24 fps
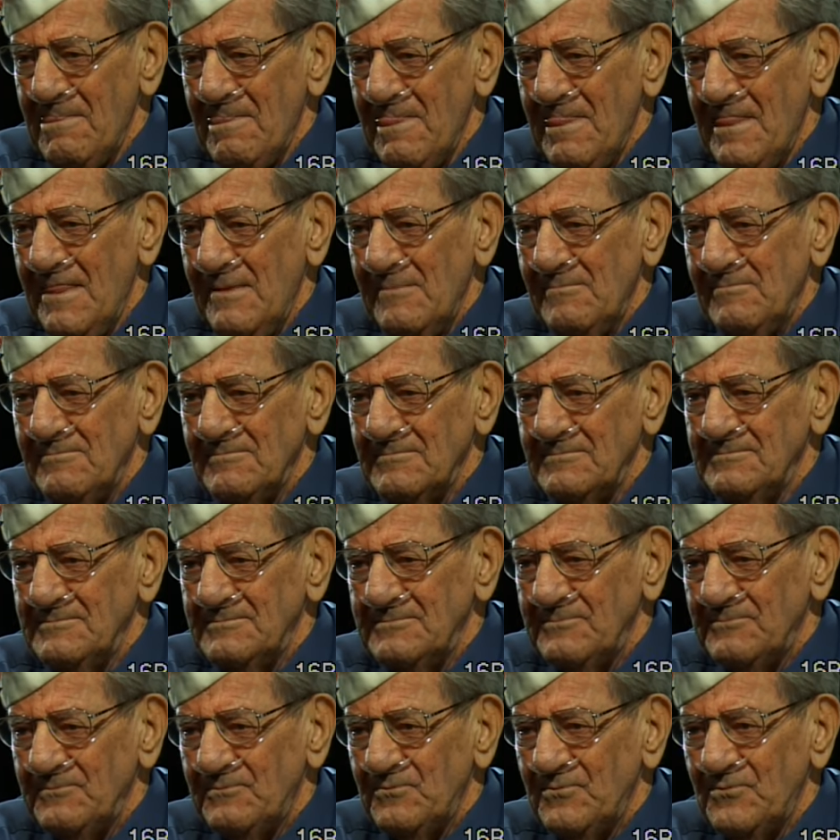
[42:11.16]
Were you ever in
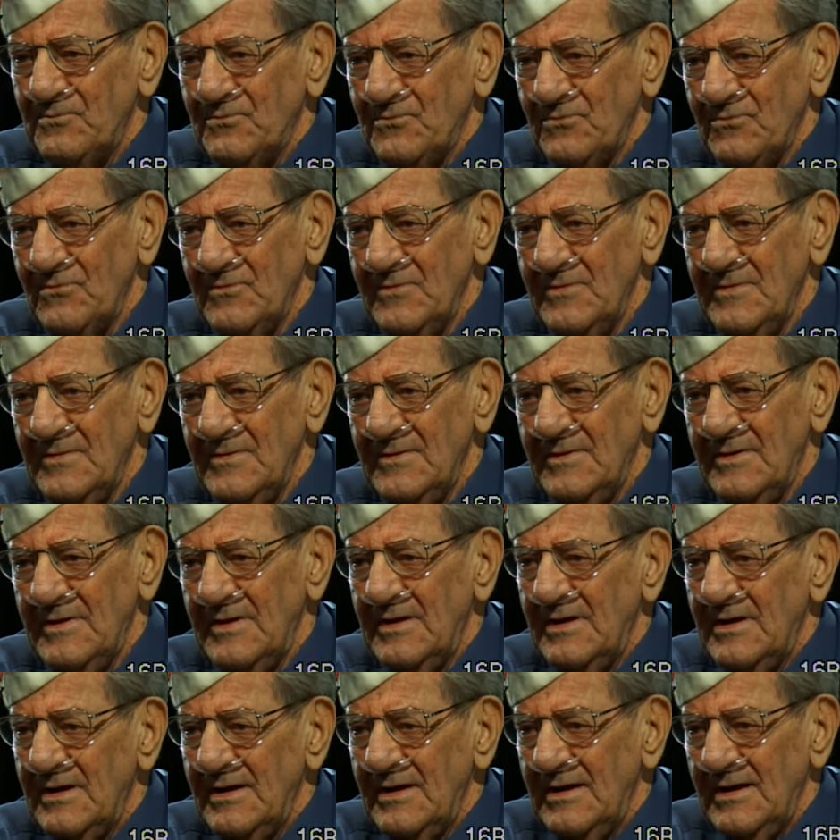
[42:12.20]
any
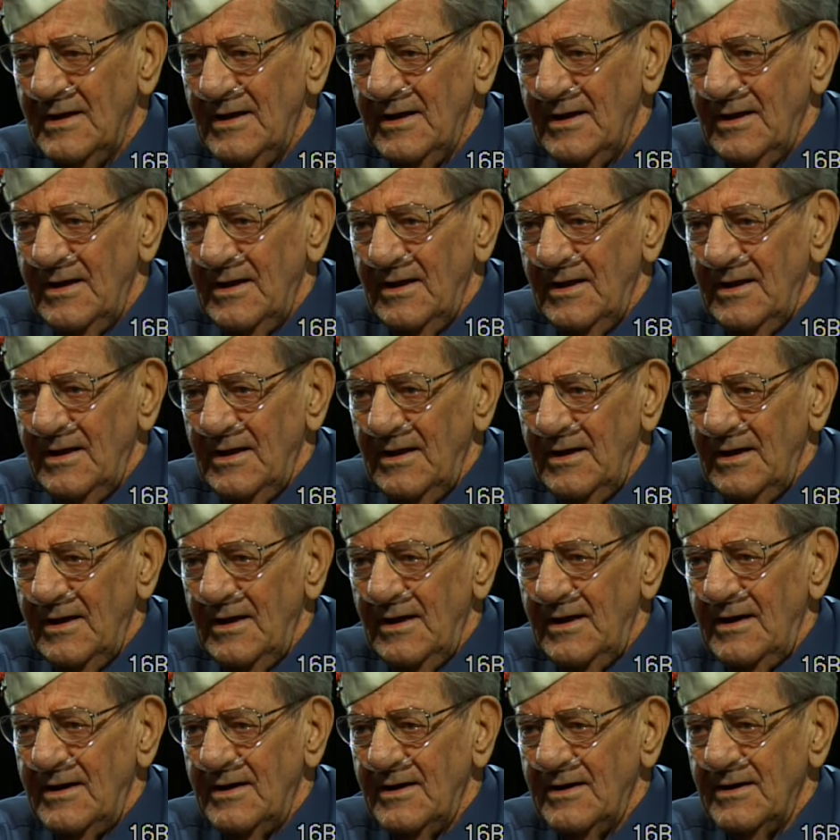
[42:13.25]
trouble at all in the
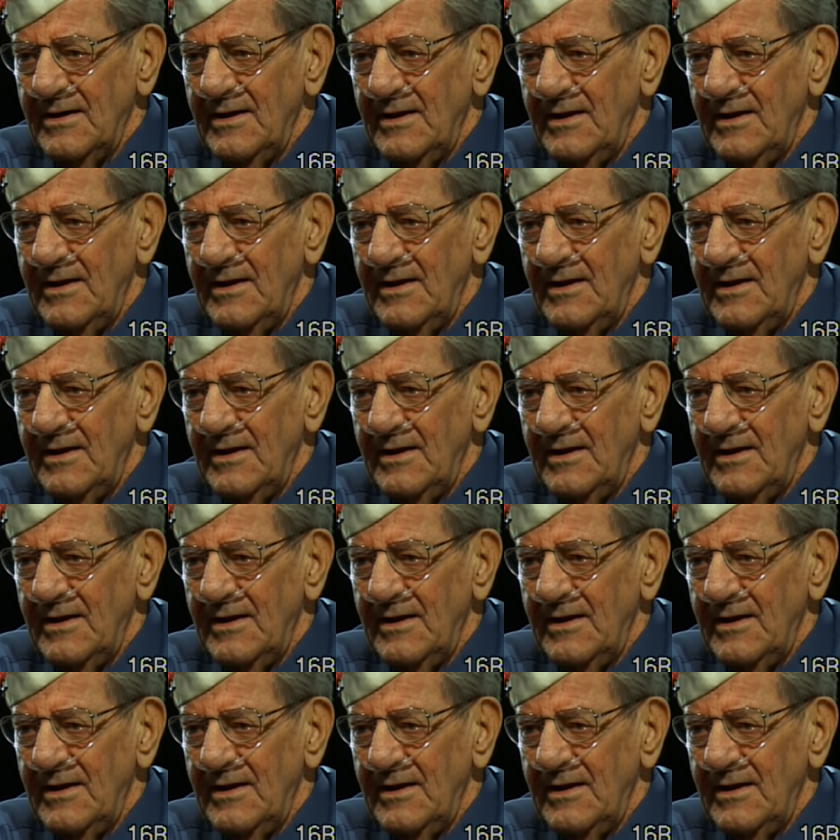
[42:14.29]
military?